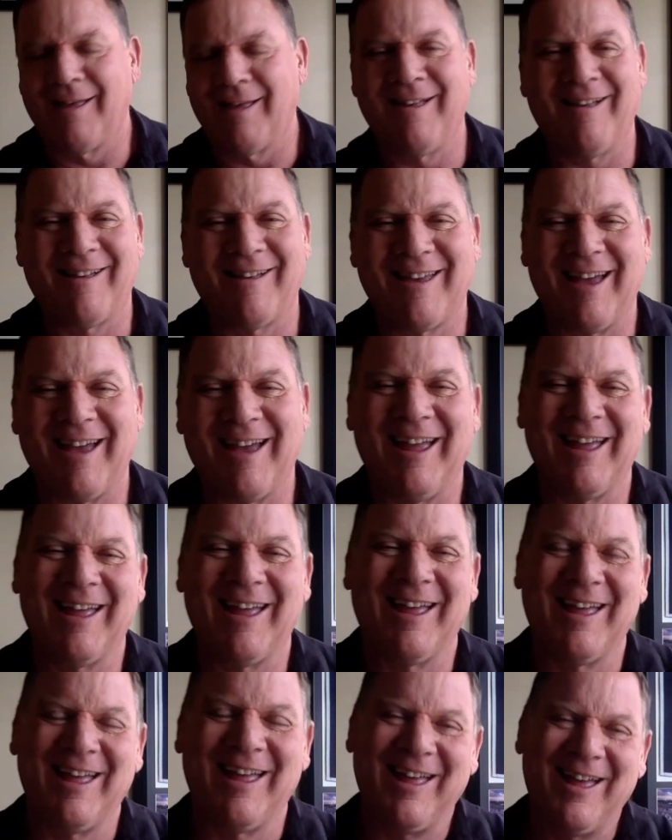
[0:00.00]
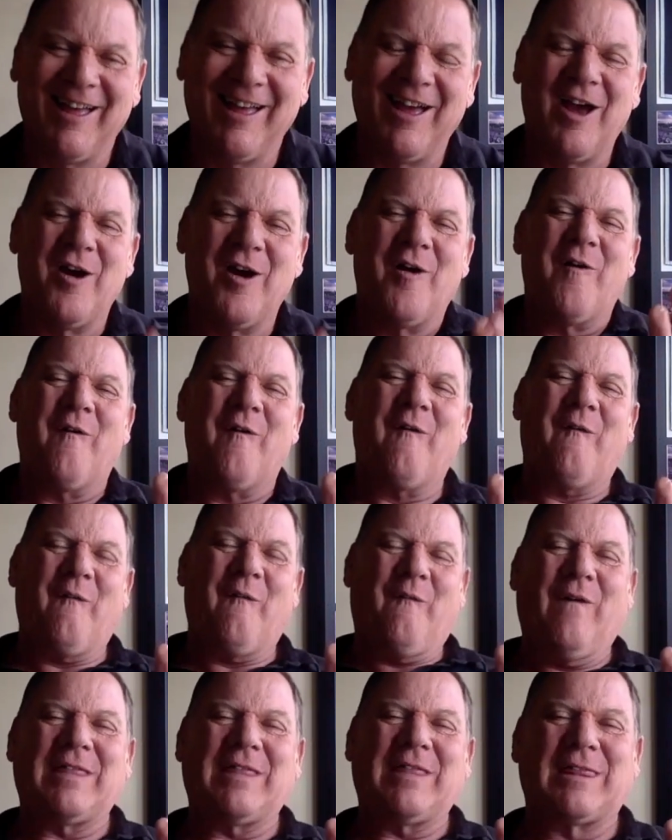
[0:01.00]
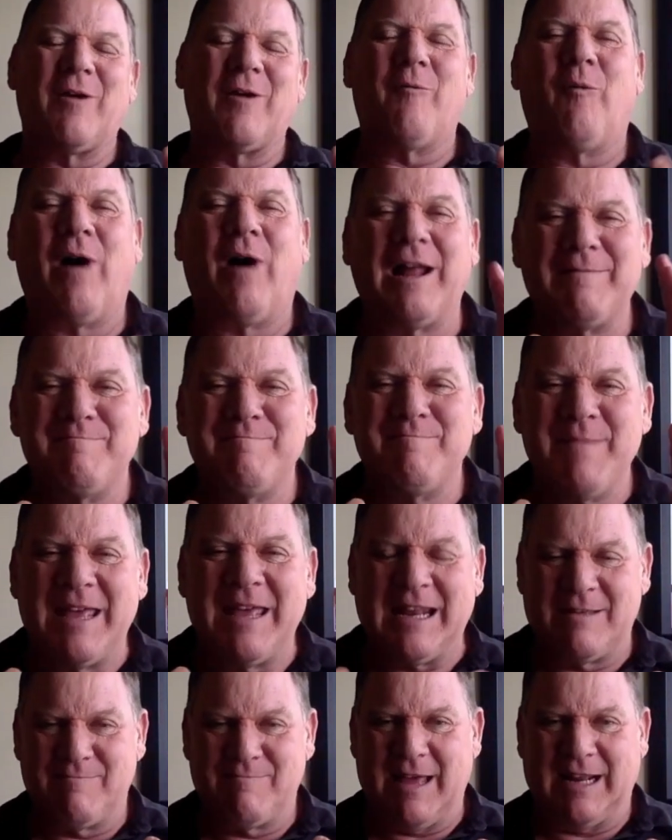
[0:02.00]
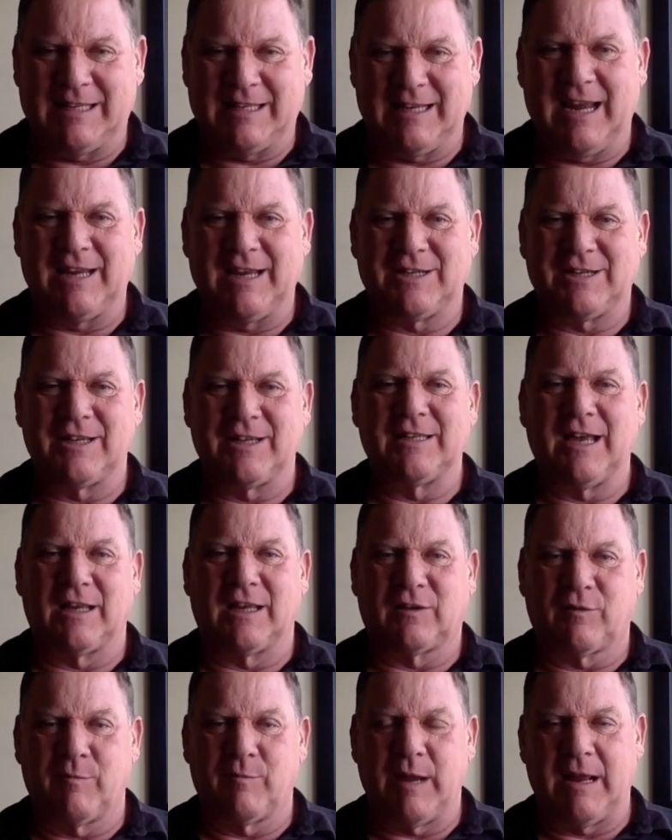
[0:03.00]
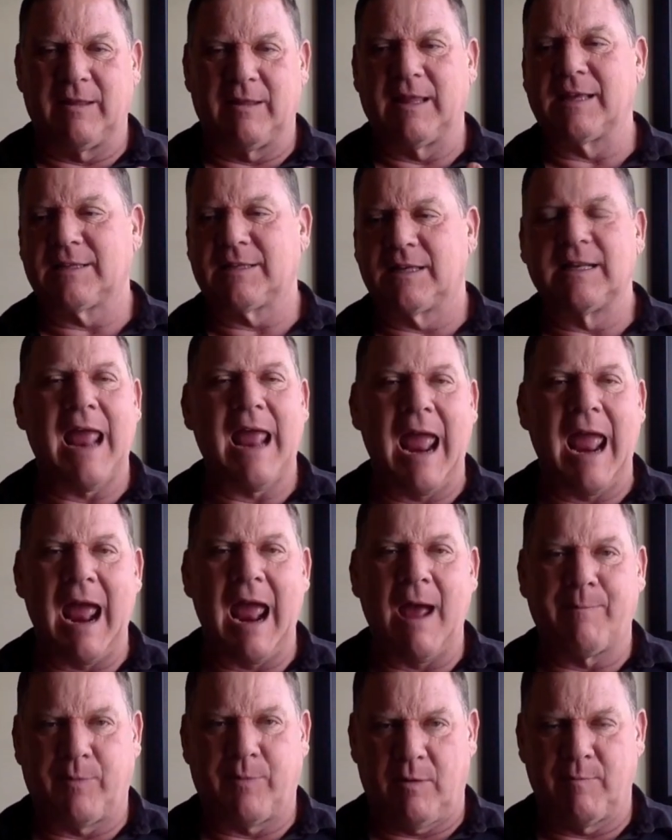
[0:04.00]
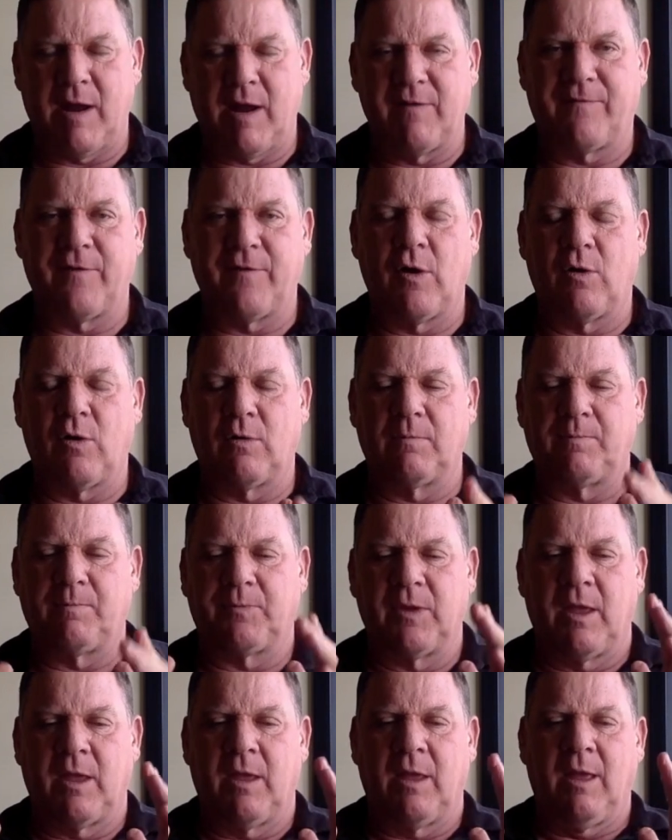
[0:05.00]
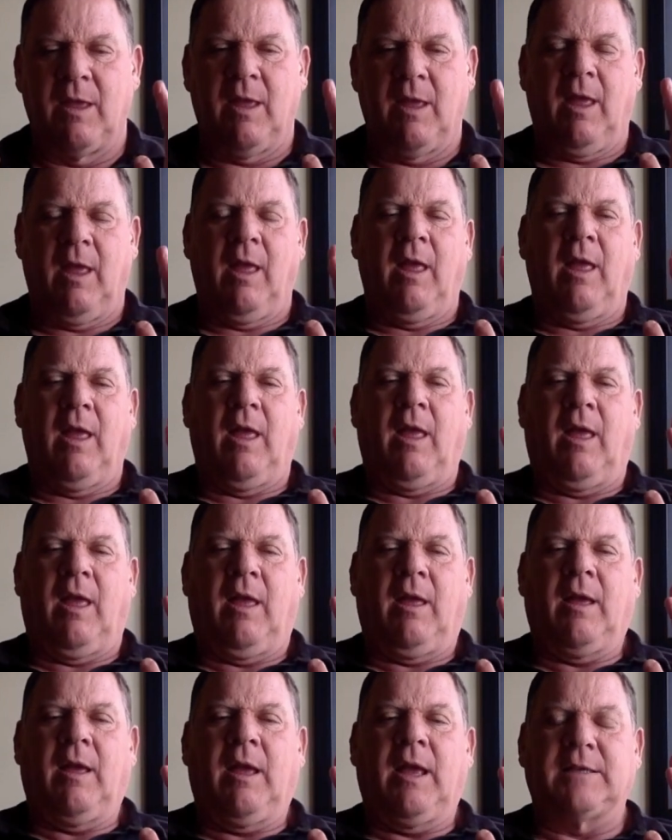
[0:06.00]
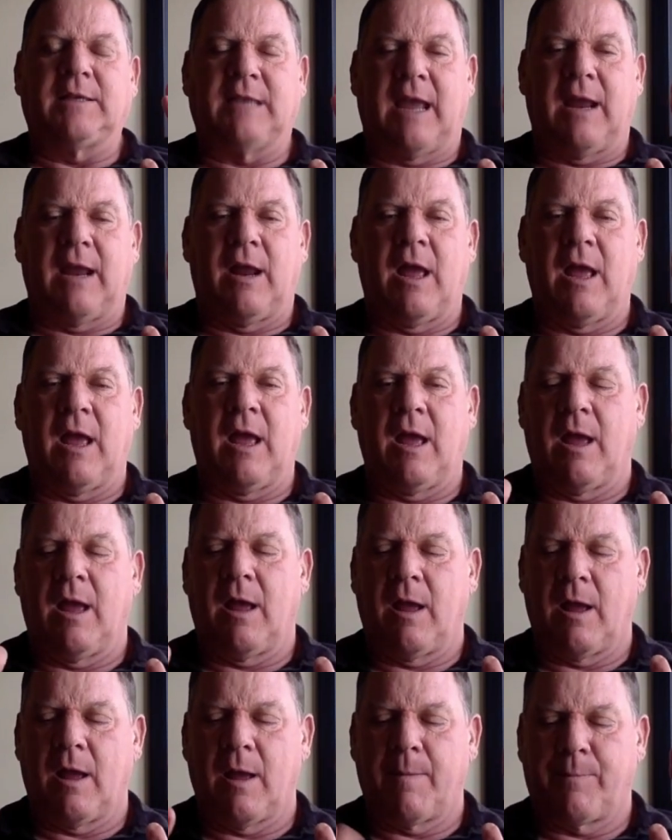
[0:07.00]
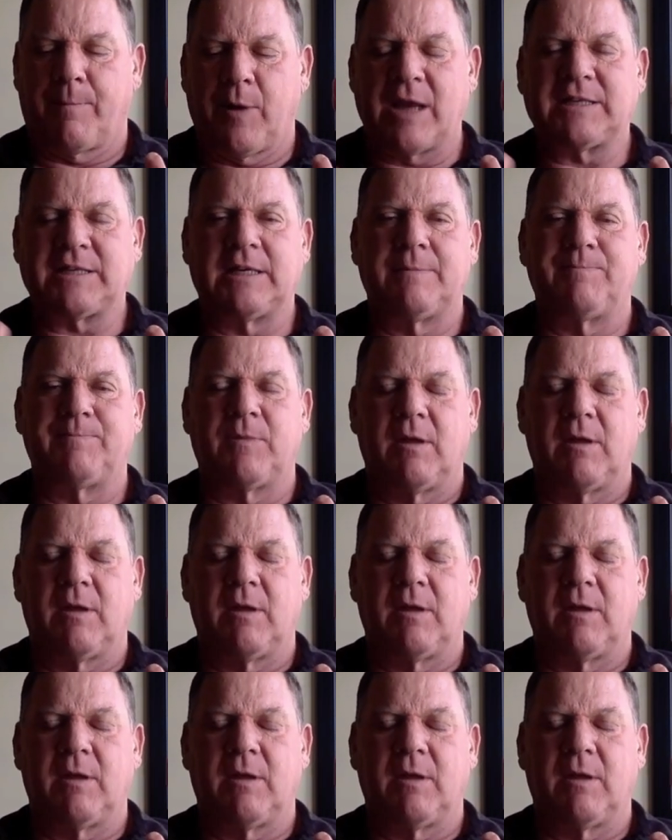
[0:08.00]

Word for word: Okay. What the one minute meditation does for me, that's an app on my phone, is I press it,